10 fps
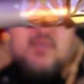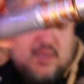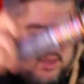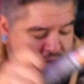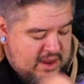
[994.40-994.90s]

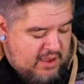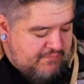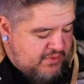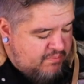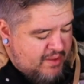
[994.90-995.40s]
Now, for the
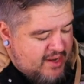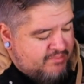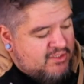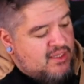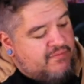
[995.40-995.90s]
bottom
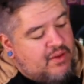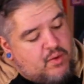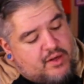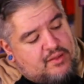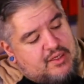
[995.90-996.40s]
sleeve, he
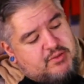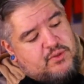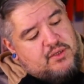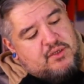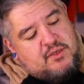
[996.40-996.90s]
wanted this one.
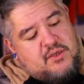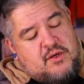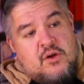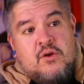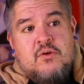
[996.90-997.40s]

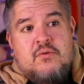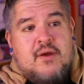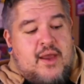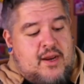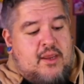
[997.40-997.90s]
Right
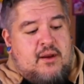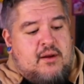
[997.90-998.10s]
here.